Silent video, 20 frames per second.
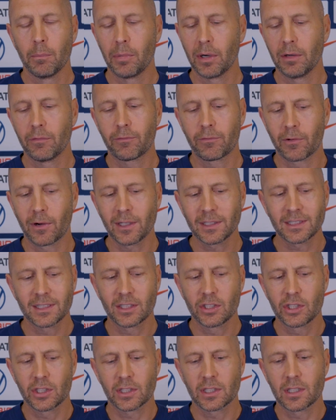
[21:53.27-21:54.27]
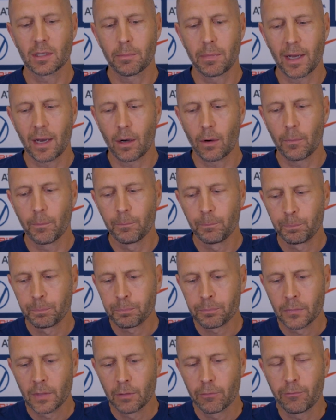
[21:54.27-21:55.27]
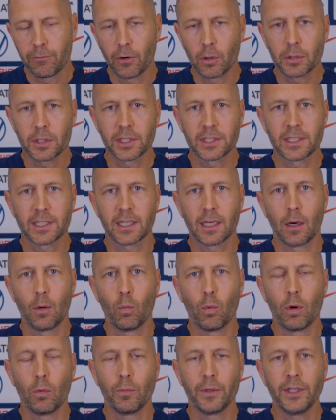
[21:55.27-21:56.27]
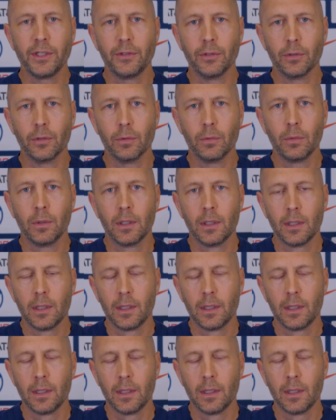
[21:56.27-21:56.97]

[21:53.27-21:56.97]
But for us, it's just about focusing on what we do,